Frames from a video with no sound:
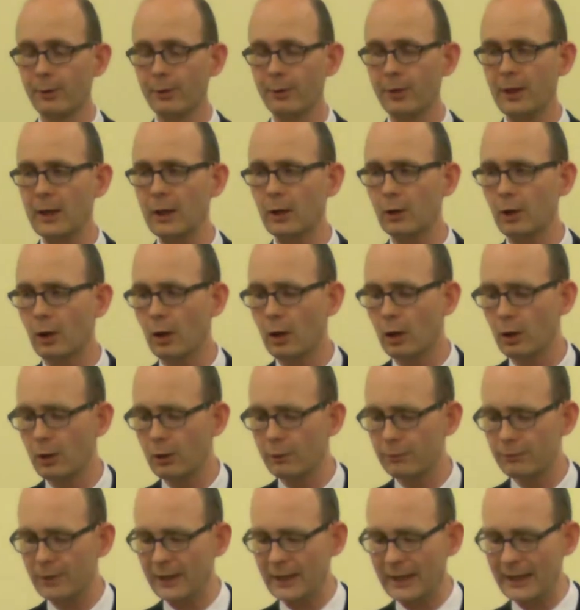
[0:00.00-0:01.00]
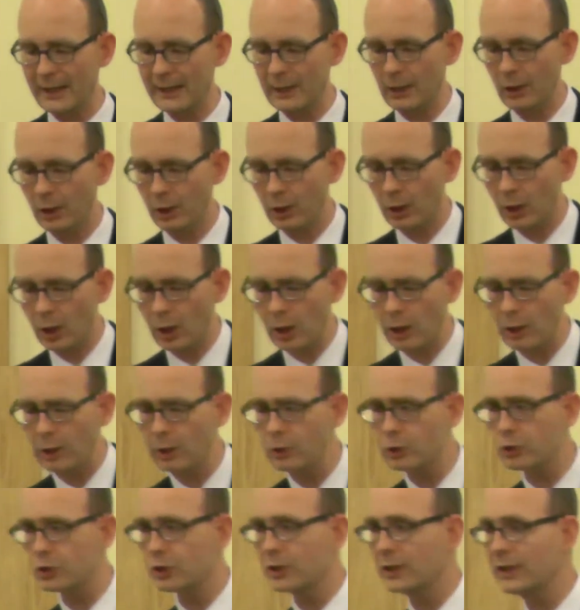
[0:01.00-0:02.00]
Think of a
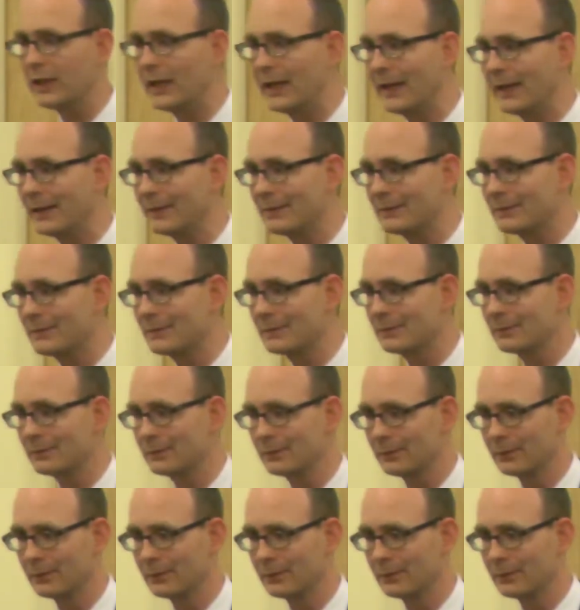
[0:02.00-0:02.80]
large gate